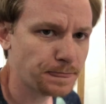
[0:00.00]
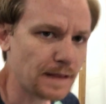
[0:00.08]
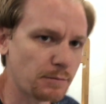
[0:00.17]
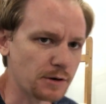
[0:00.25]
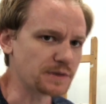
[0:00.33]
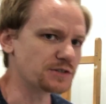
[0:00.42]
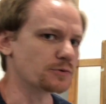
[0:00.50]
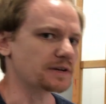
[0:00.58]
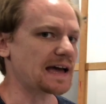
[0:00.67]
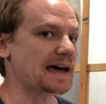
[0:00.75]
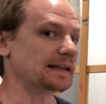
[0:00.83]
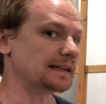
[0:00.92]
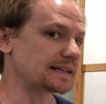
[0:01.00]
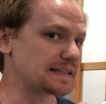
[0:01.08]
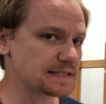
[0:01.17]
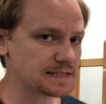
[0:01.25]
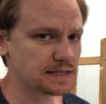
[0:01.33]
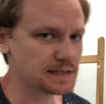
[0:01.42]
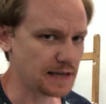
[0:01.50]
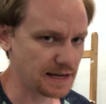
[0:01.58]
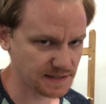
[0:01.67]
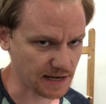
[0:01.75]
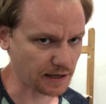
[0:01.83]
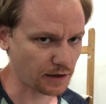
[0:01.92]
I'm going to be doing at least a
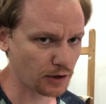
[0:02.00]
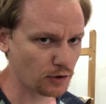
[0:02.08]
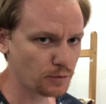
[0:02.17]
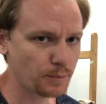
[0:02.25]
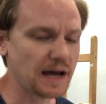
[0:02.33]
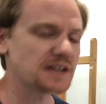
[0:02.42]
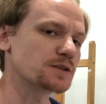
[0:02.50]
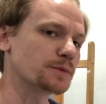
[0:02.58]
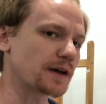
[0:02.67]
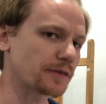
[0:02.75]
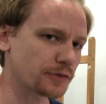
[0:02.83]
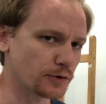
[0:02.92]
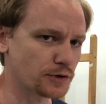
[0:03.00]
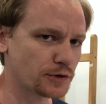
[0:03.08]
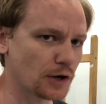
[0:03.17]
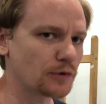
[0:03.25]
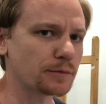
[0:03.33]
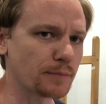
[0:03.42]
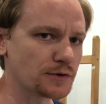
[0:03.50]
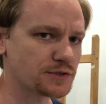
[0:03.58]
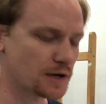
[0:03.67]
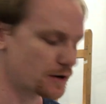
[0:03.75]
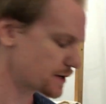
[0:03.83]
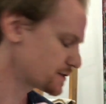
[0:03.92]
second coat, possibly a third coat in most
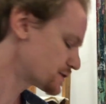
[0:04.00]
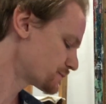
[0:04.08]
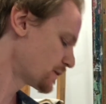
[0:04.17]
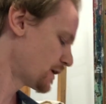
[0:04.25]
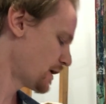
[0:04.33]
areas.